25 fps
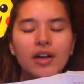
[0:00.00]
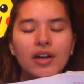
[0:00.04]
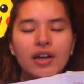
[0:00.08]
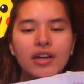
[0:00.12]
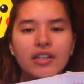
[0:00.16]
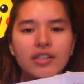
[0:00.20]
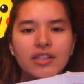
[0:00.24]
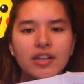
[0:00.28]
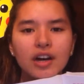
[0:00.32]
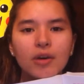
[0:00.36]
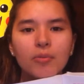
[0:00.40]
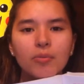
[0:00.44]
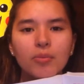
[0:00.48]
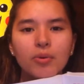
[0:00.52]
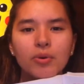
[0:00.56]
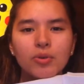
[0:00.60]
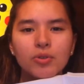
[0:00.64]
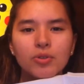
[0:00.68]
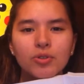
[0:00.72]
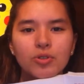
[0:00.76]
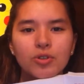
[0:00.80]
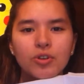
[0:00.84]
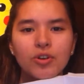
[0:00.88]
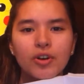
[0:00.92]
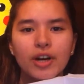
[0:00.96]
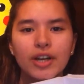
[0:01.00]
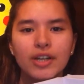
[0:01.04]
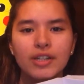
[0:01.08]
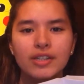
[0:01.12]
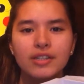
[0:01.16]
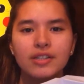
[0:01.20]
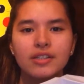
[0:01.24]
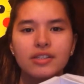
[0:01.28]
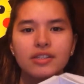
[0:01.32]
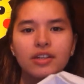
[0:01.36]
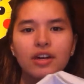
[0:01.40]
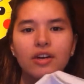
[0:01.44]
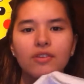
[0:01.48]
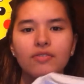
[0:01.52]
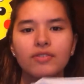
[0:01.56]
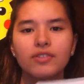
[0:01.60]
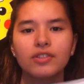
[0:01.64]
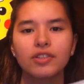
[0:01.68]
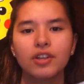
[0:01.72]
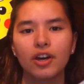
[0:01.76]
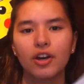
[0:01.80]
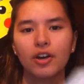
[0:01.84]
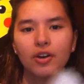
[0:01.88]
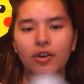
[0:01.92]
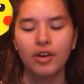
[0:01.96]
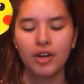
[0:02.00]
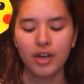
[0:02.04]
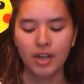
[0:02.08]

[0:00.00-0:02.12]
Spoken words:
example drawings and stuff, so